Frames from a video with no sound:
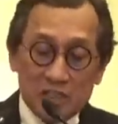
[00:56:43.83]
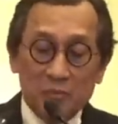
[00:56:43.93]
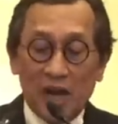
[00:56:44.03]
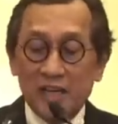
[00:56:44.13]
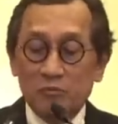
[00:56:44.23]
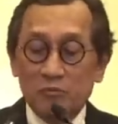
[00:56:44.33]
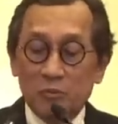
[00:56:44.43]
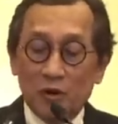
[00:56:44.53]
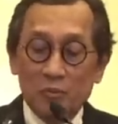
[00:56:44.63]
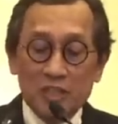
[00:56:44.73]
Biden will
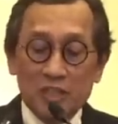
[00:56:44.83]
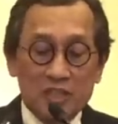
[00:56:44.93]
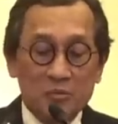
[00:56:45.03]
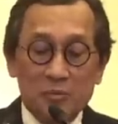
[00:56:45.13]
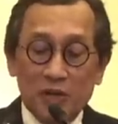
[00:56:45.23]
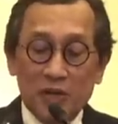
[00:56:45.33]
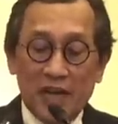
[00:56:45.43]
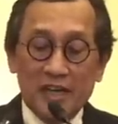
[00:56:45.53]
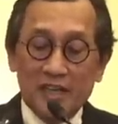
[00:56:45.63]
probably still be polite,